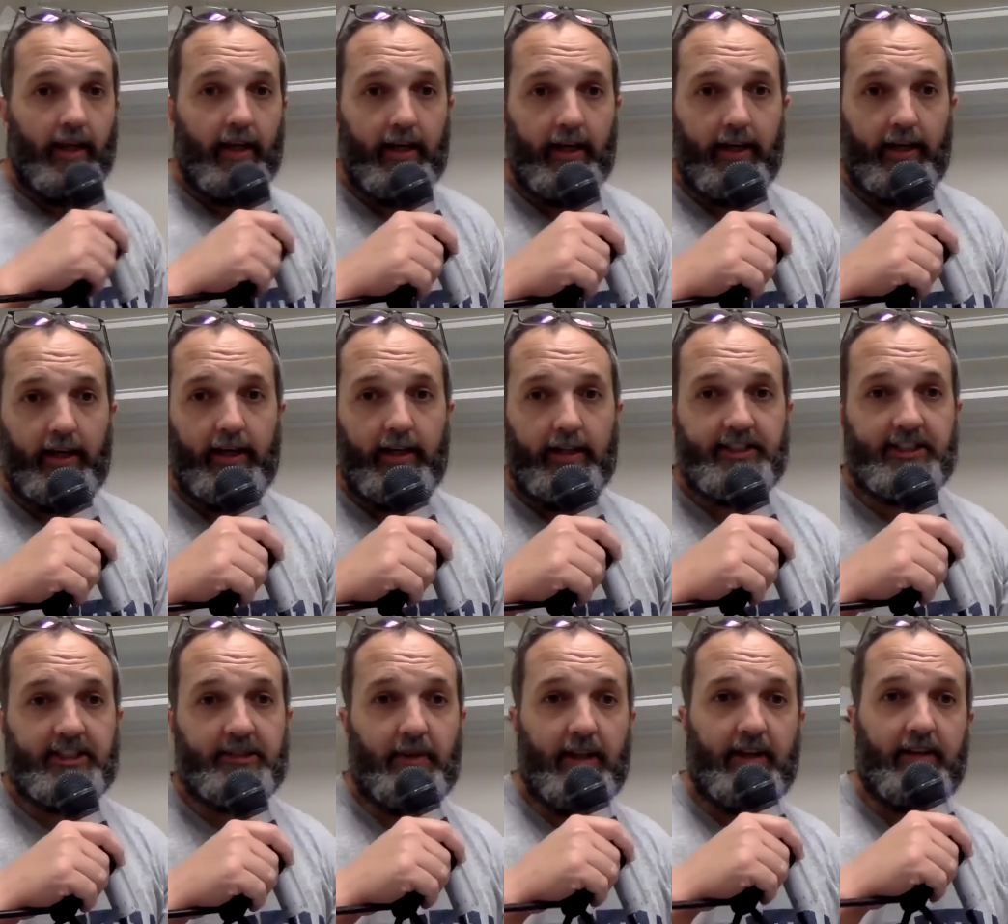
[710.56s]
And
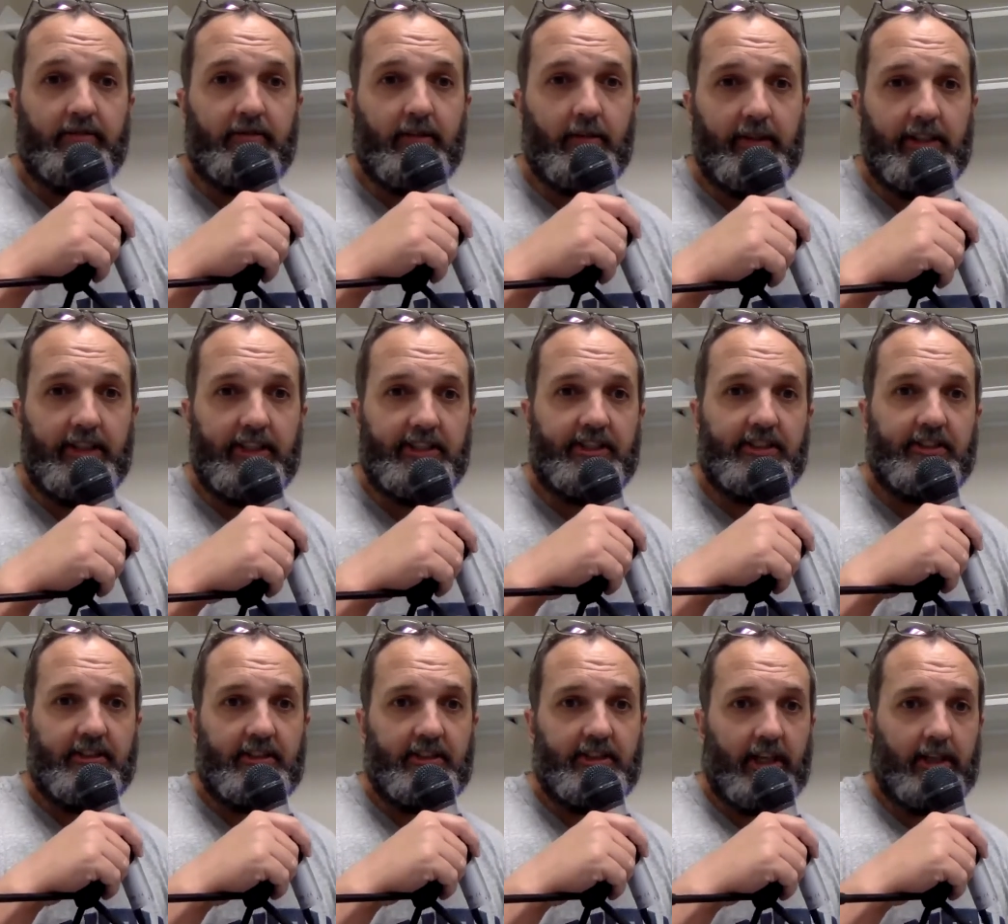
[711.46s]
suspended from
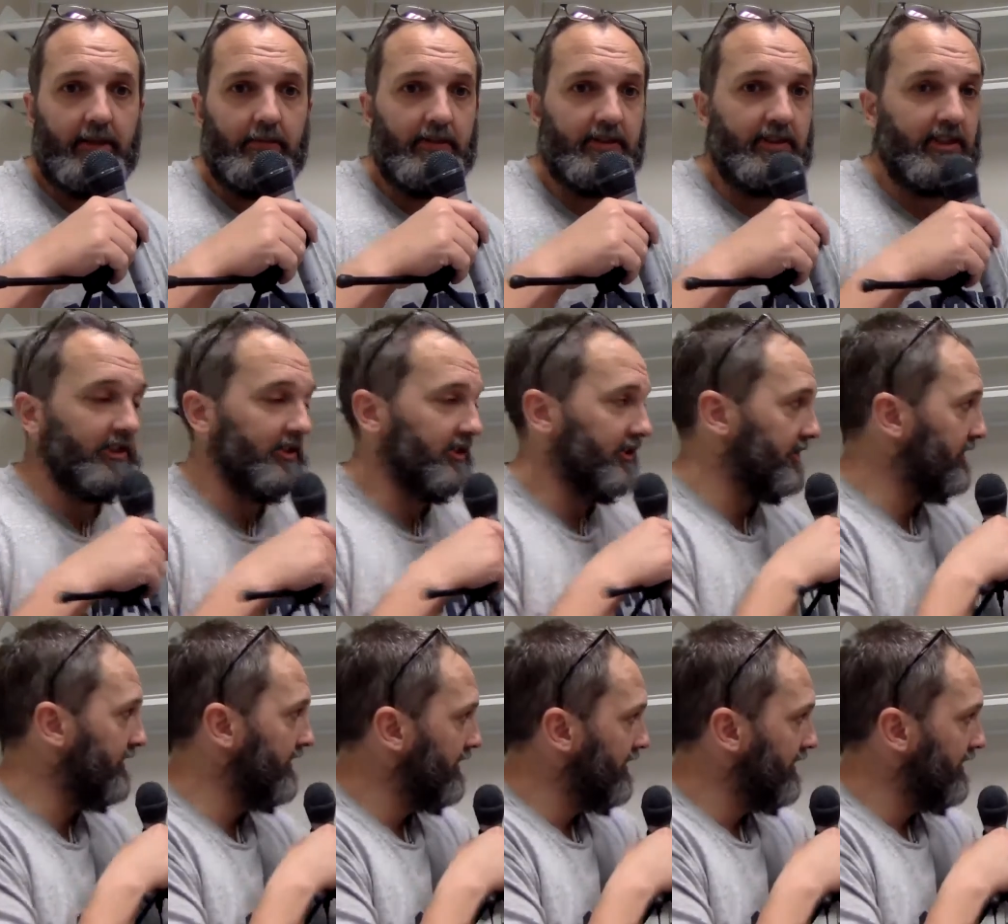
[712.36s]
this second position.